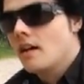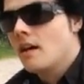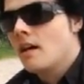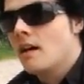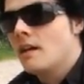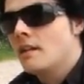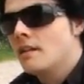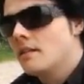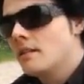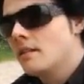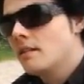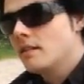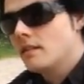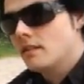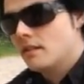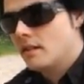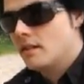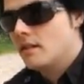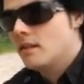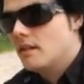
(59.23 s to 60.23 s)

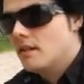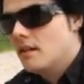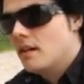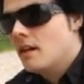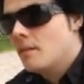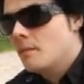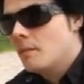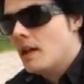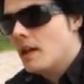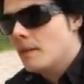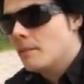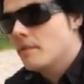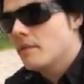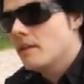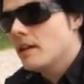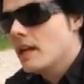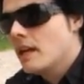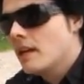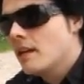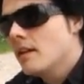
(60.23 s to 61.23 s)
on Black
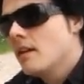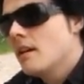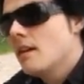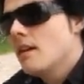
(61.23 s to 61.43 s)
Parade.